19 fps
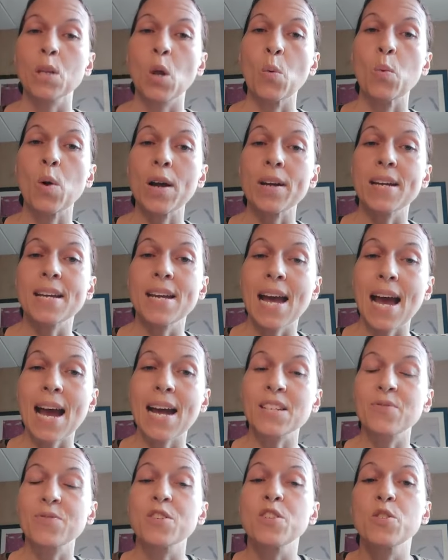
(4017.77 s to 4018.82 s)
what he
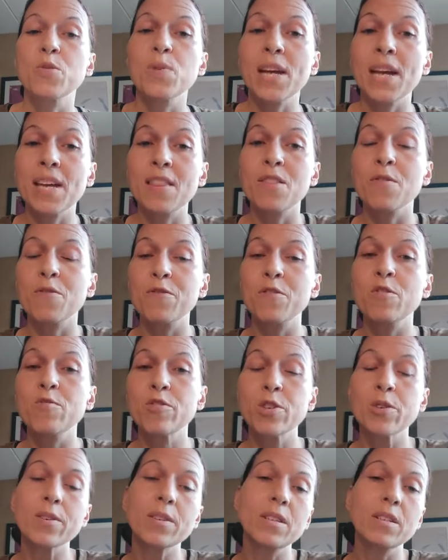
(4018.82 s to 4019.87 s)
has for you in the
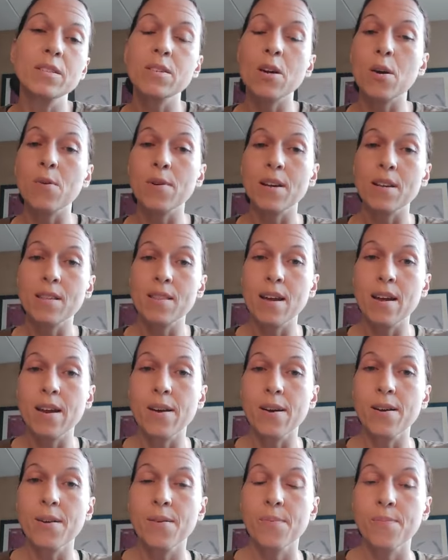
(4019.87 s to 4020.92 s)
future. He's already
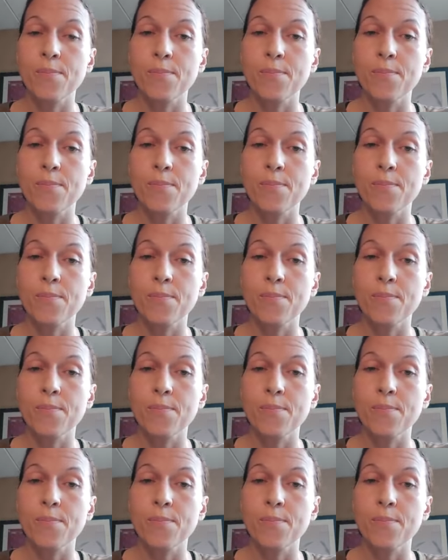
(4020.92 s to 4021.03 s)
there.